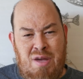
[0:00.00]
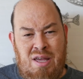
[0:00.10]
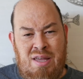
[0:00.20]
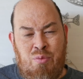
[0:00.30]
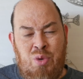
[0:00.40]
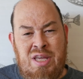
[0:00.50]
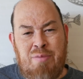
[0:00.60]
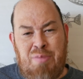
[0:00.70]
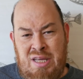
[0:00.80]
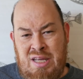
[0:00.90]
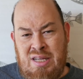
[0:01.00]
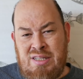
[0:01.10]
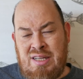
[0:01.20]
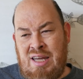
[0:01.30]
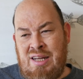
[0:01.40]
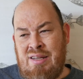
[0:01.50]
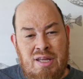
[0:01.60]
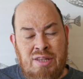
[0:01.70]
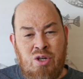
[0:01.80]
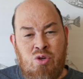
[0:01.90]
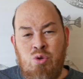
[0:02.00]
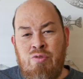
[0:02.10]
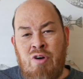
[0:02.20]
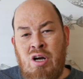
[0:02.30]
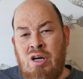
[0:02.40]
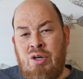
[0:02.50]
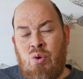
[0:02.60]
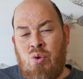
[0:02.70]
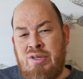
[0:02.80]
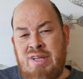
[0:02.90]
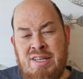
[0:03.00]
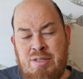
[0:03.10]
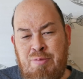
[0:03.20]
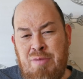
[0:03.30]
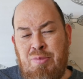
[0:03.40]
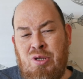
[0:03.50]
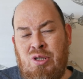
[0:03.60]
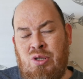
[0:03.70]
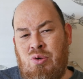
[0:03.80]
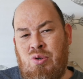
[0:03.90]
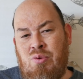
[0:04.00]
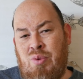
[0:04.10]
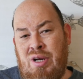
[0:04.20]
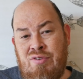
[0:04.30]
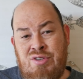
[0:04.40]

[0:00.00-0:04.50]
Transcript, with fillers: a weak being to kind of get their groove on or test people or whatever.